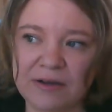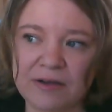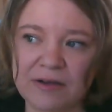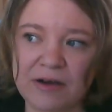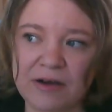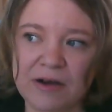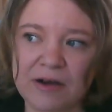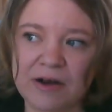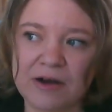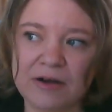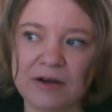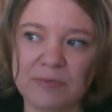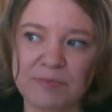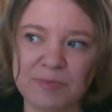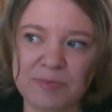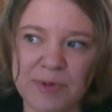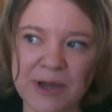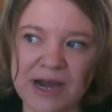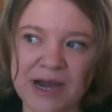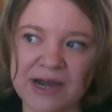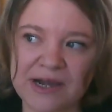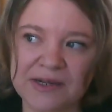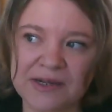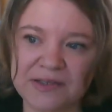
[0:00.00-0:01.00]
our
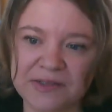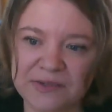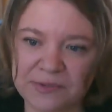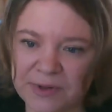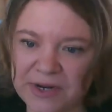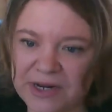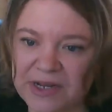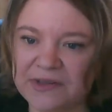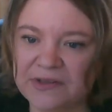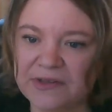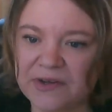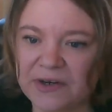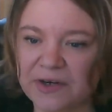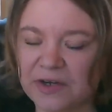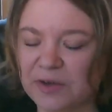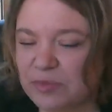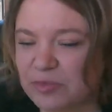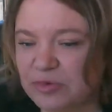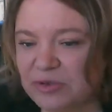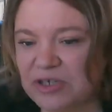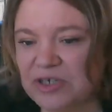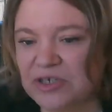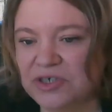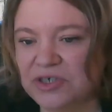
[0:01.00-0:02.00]
pass rates, our
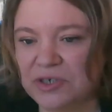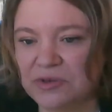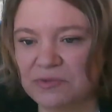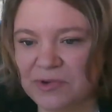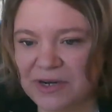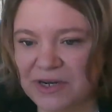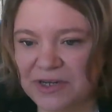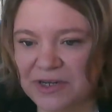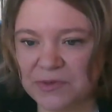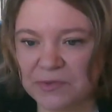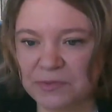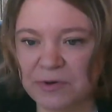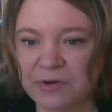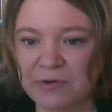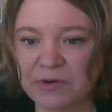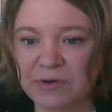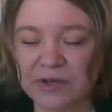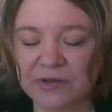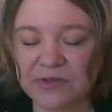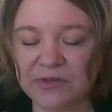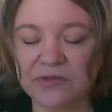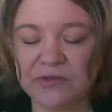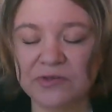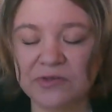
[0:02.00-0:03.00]
completion rates were
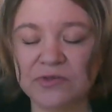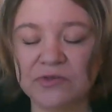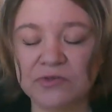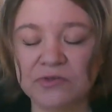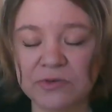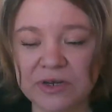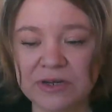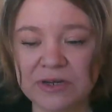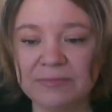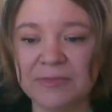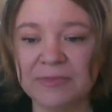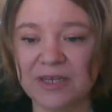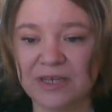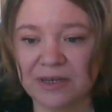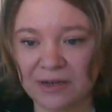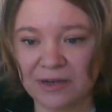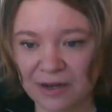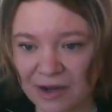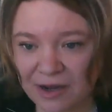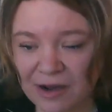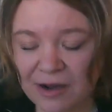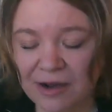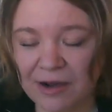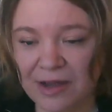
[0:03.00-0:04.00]
extremely
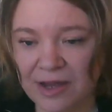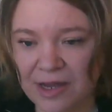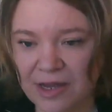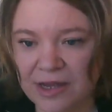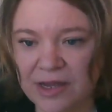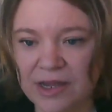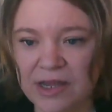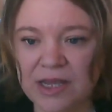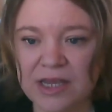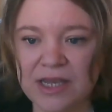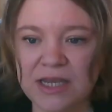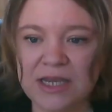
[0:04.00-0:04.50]
high.